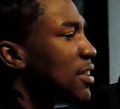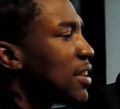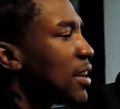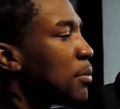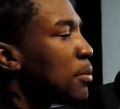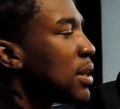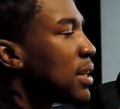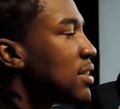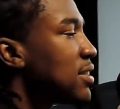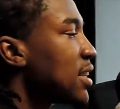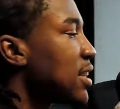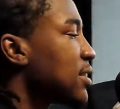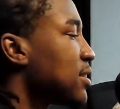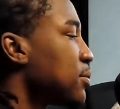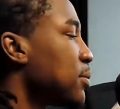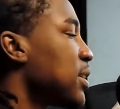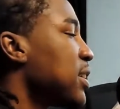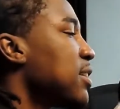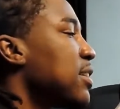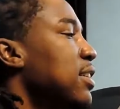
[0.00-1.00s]
I mean, it takes a
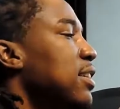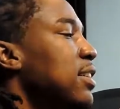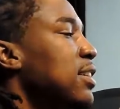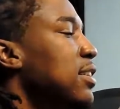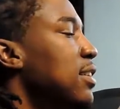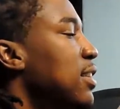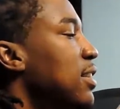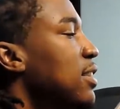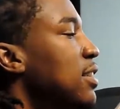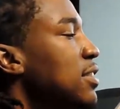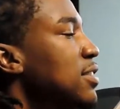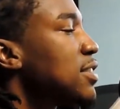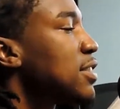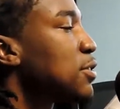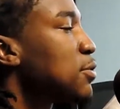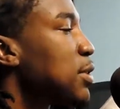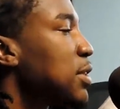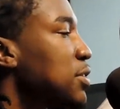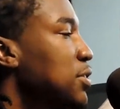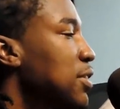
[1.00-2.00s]
minute. In any
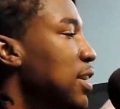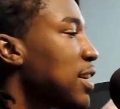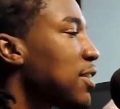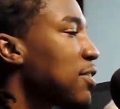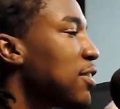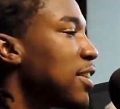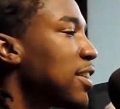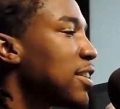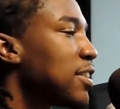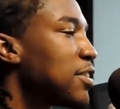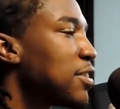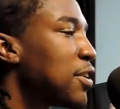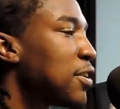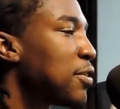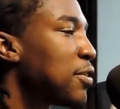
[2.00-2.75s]
situation, you got grind, you know?